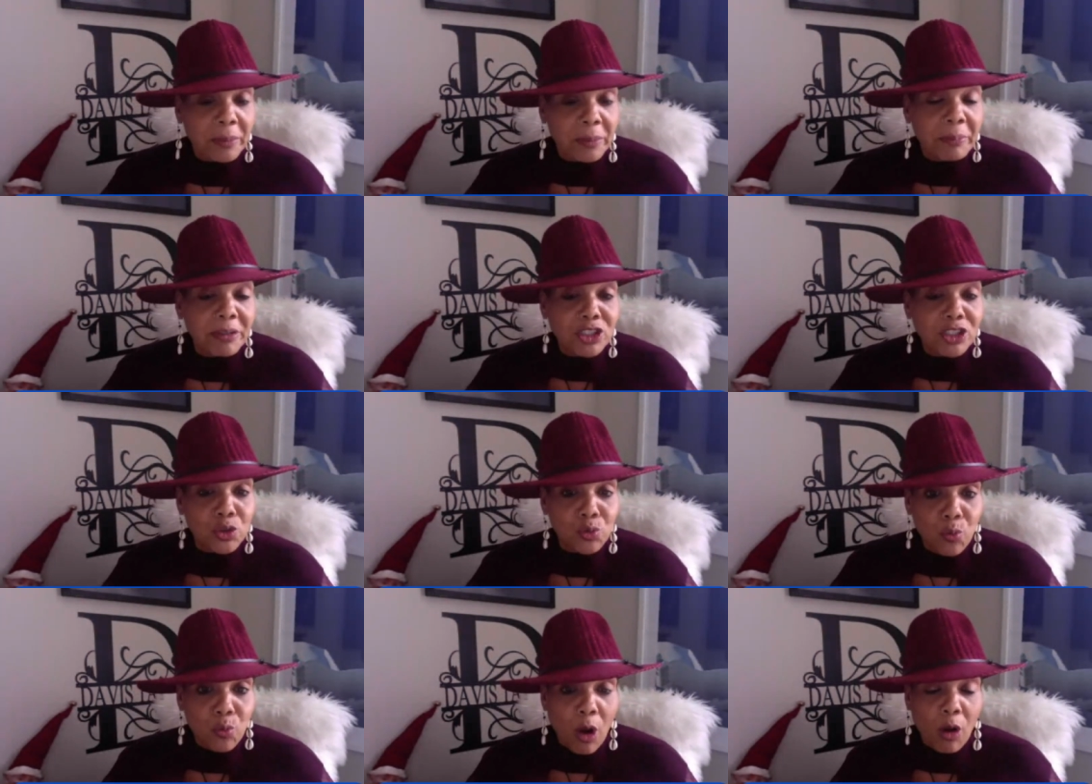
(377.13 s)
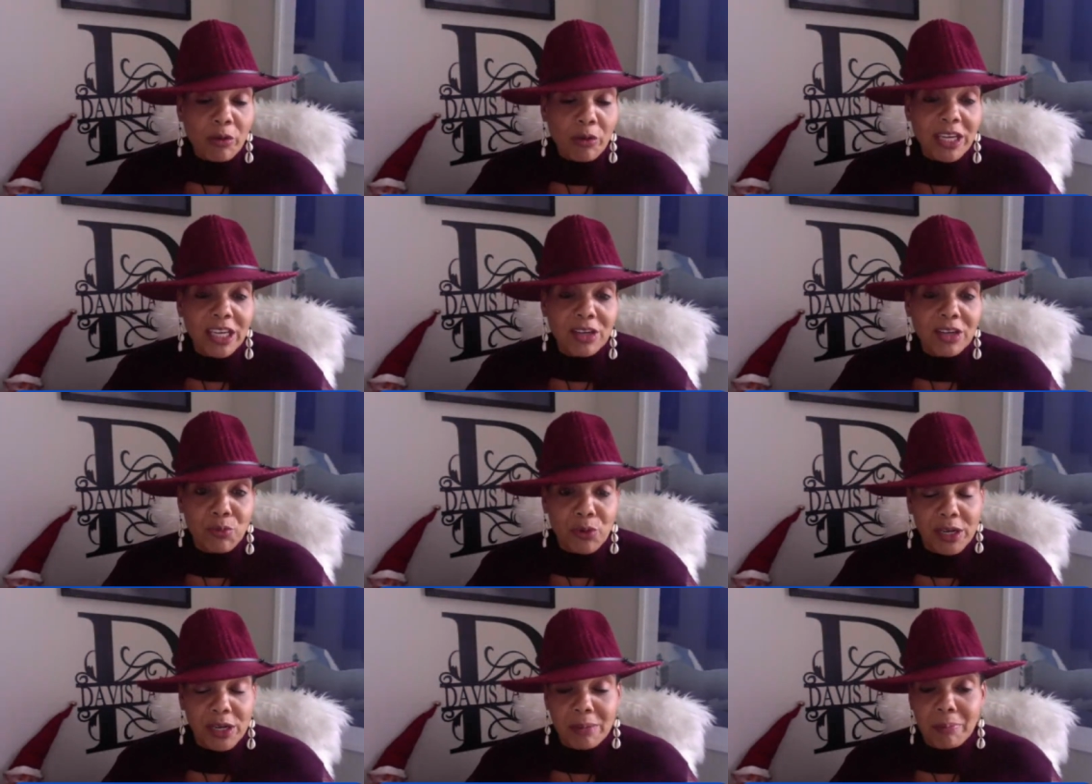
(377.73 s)
but you won't get
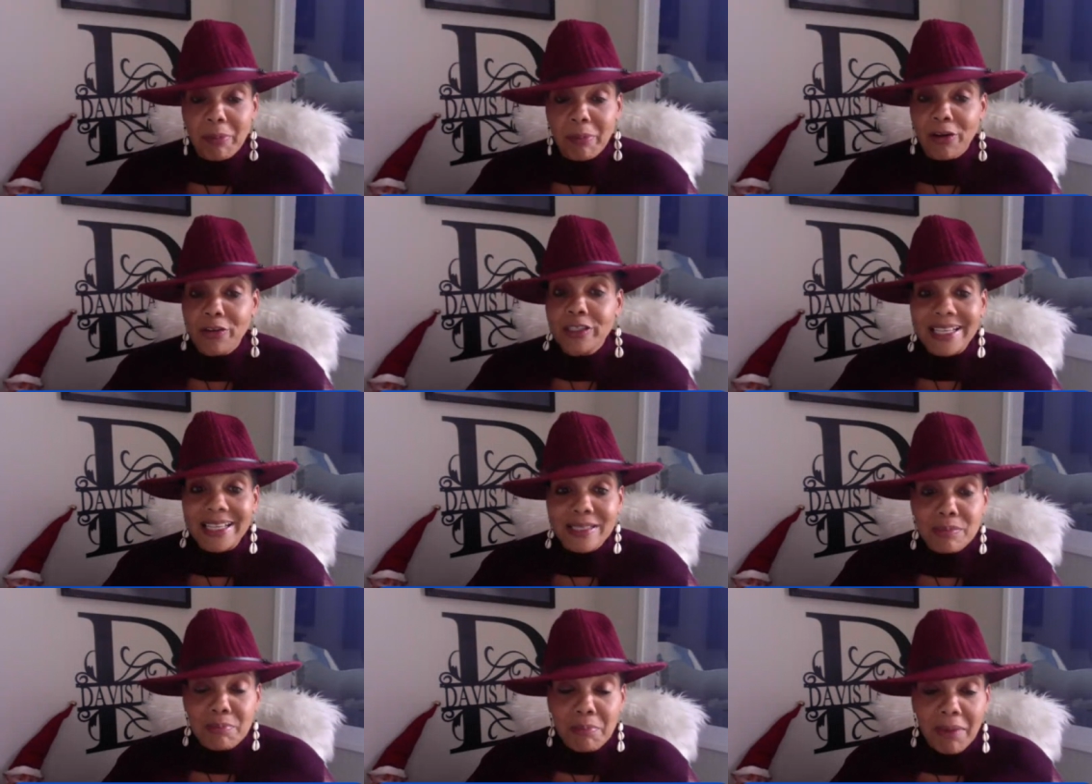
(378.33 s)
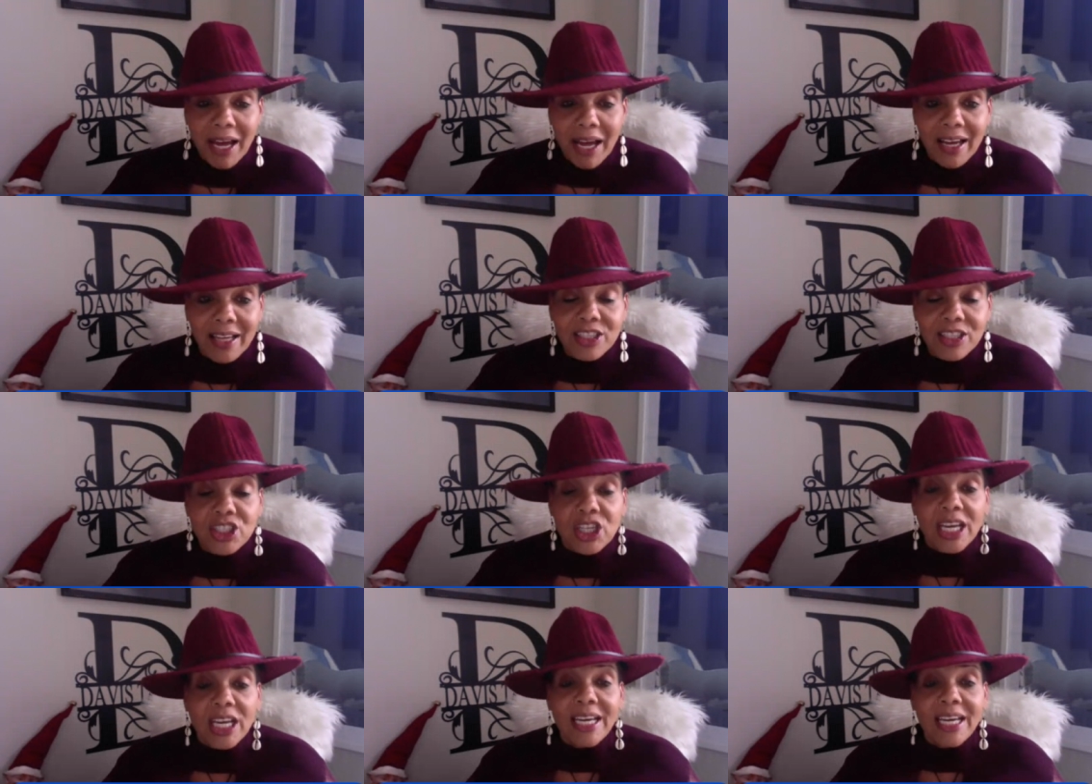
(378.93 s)
reimbursed as much